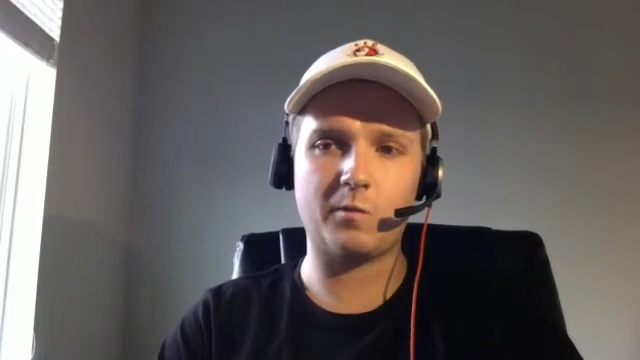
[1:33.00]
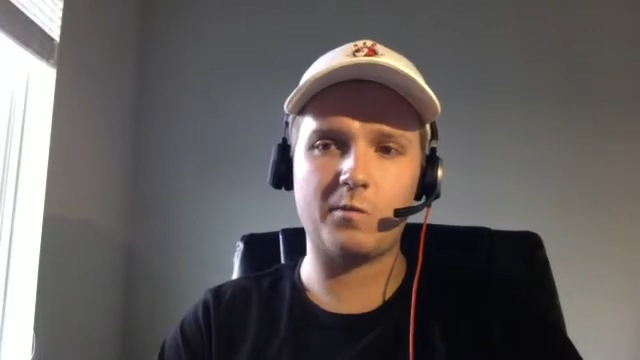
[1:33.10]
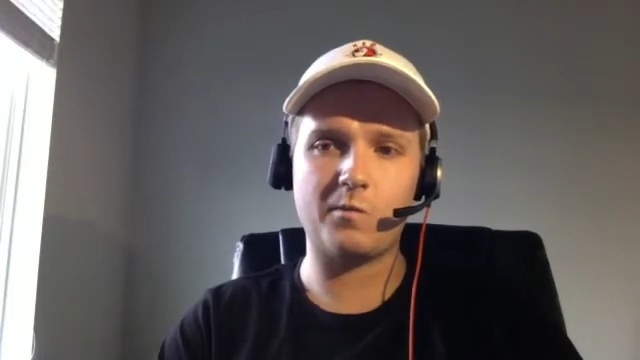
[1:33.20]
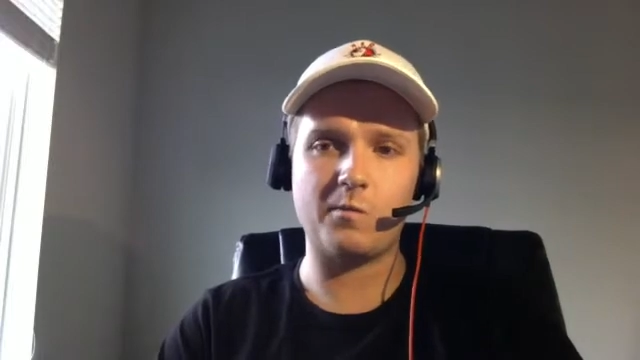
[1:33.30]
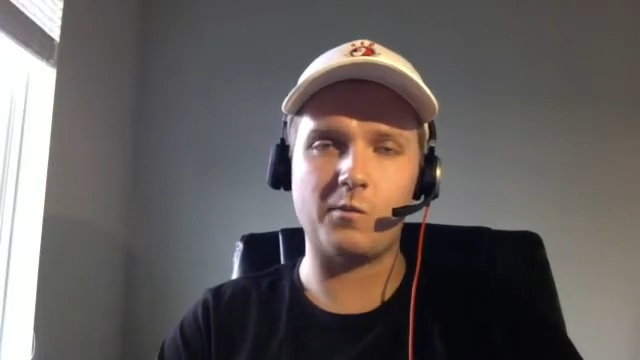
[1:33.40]

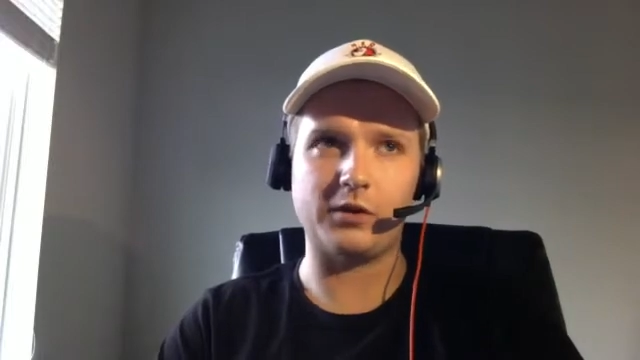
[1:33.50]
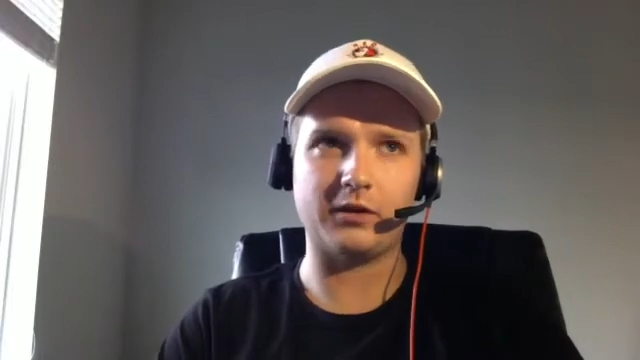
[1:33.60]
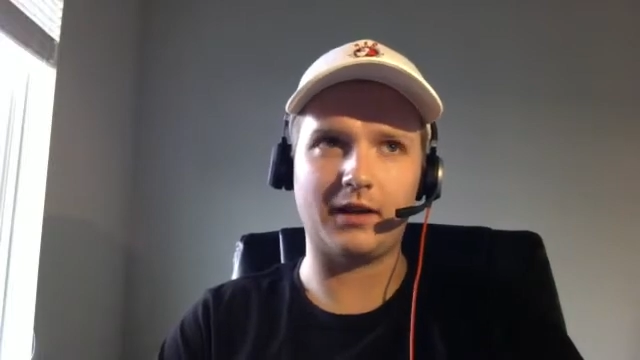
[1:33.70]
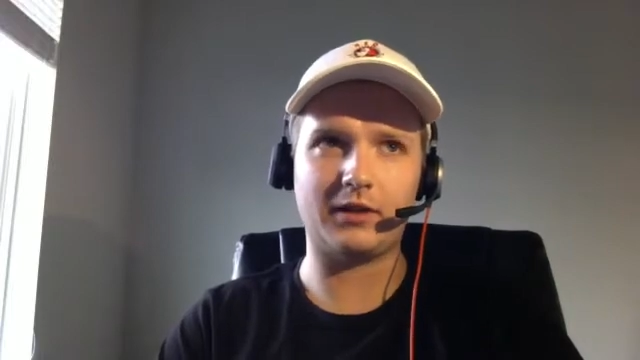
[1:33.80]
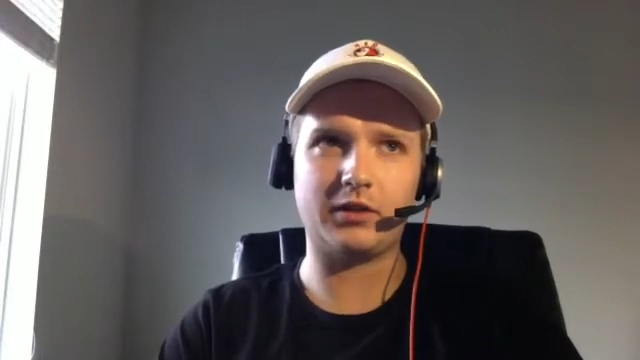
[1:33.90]
was
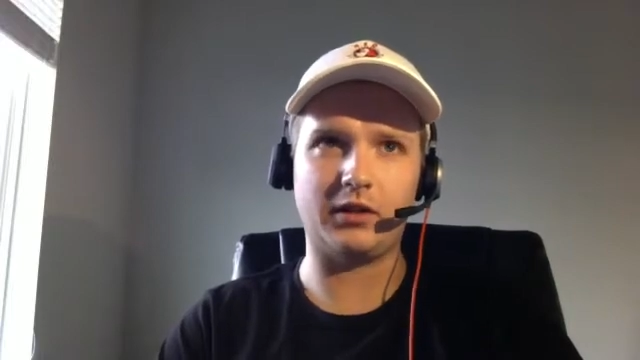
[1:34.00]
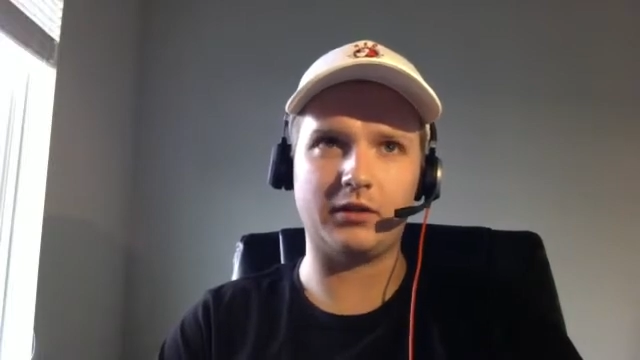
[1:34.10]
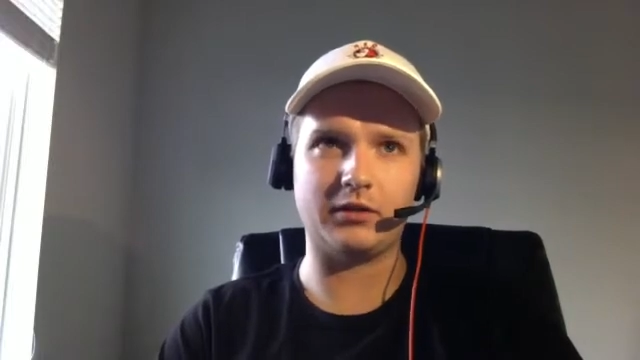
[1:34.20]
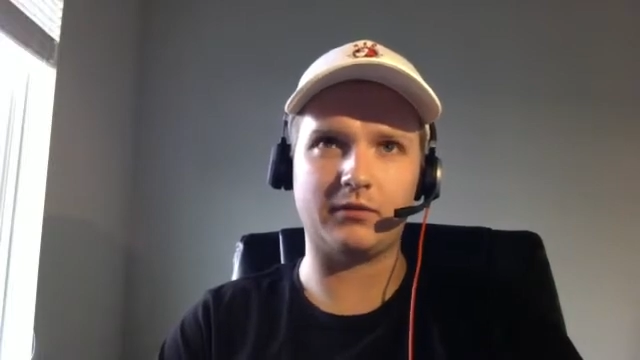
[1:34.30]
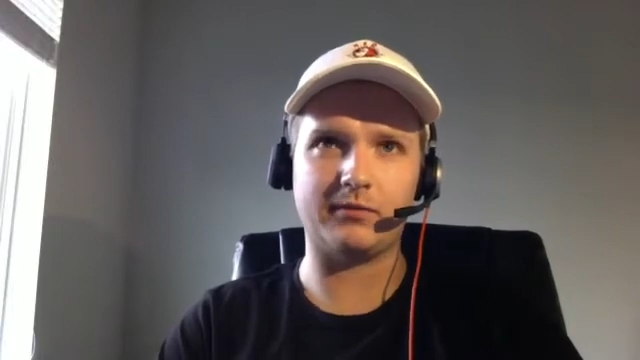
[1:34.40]
less
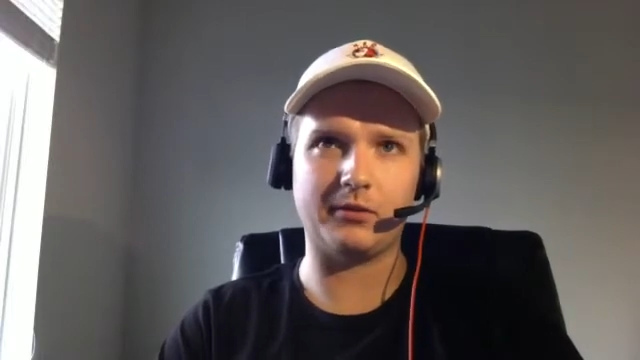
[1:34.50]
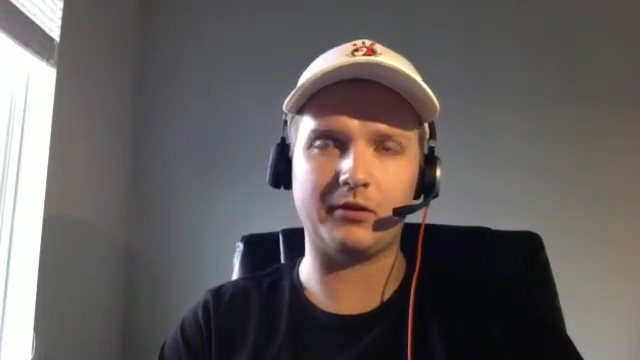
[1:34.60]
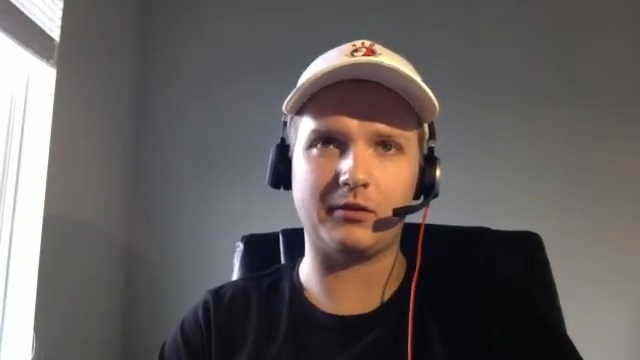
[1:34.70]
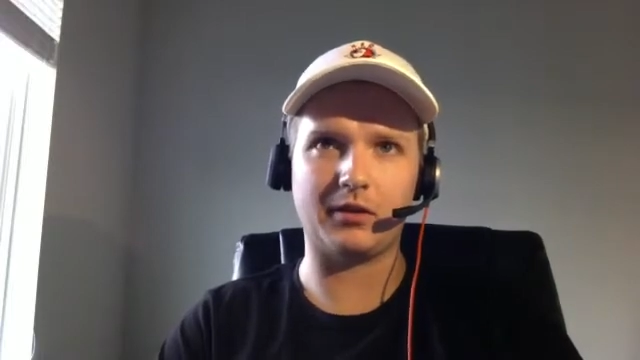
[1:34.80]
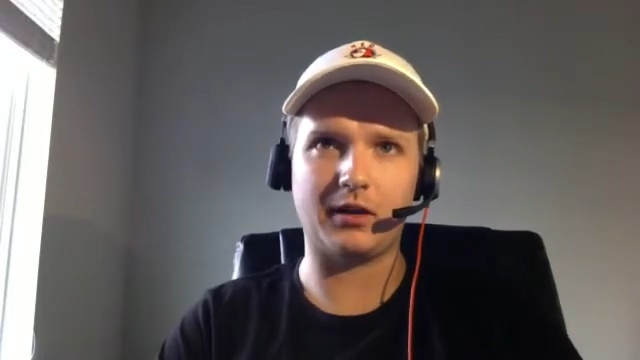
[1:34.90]
challenging
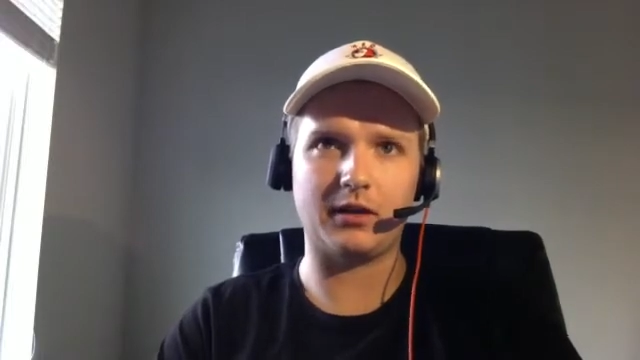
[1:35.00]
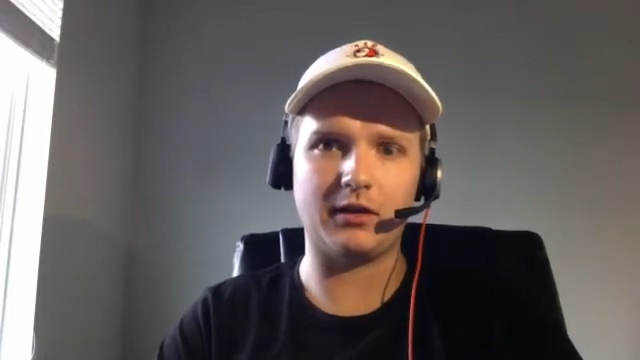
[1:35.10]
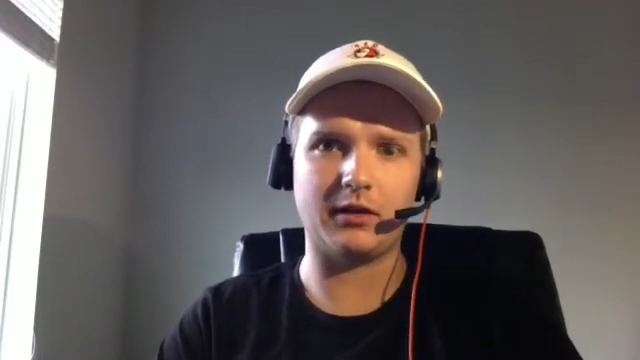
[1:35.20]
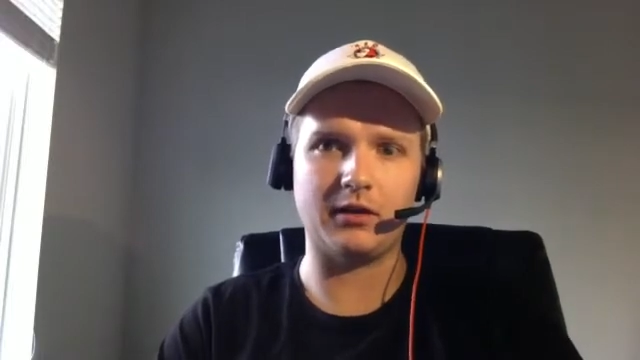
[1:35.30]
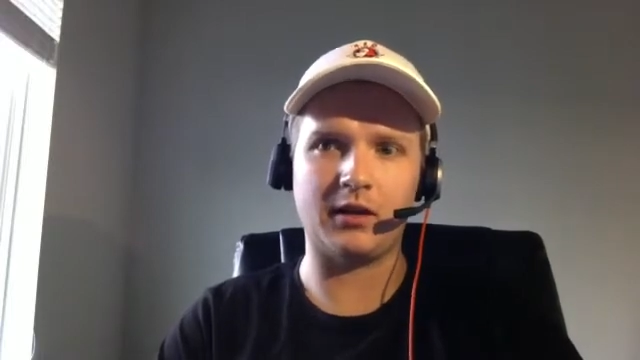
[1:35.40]
for a
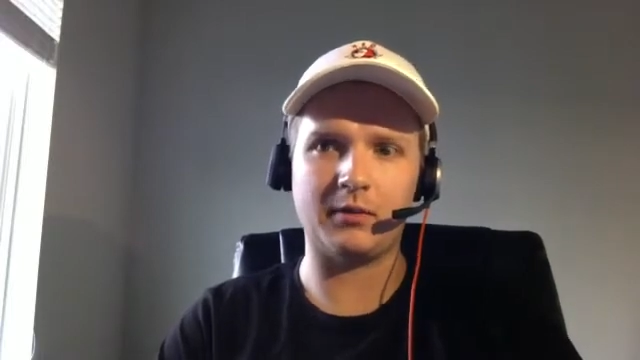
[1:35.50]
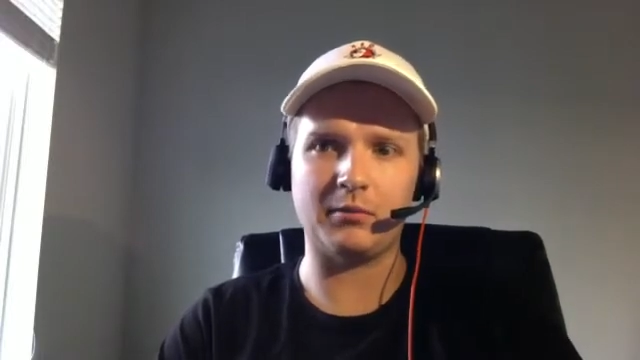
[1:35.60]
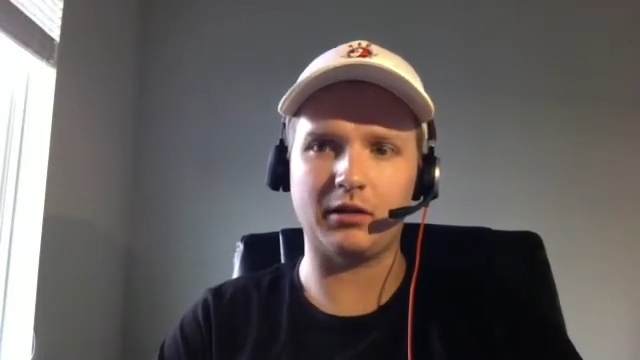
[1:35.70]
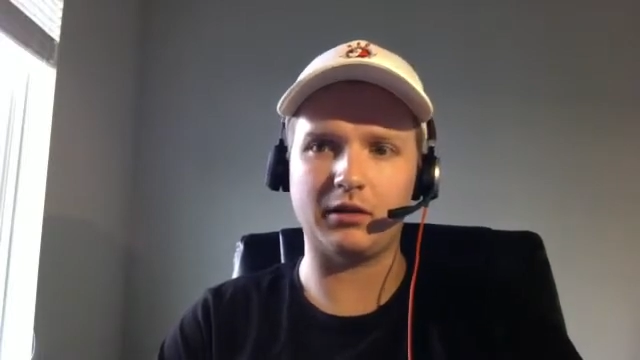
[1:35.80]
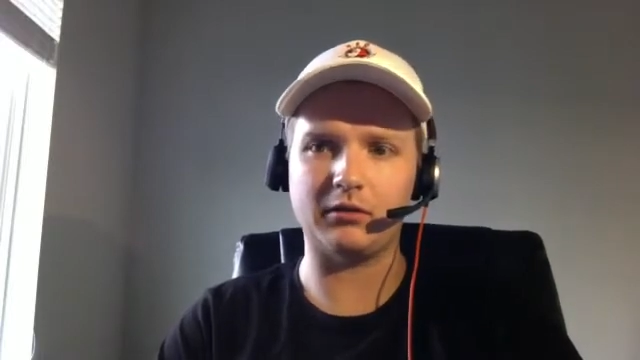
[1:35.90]

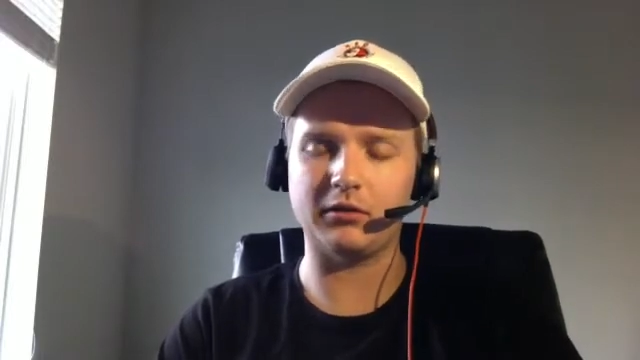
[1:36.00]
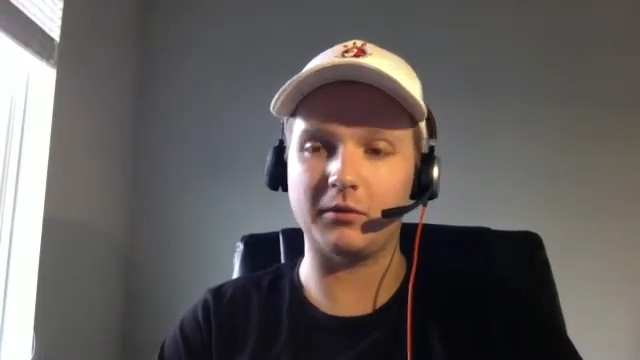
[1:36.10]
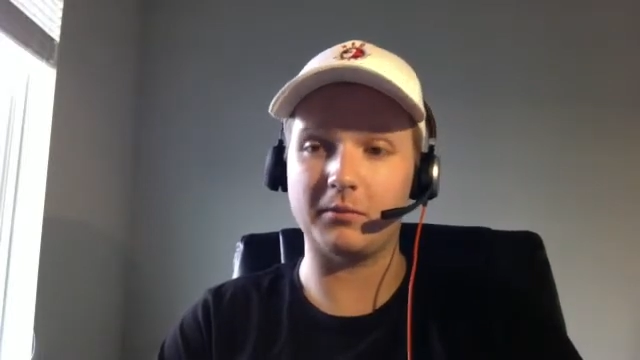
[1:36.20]
non-political group.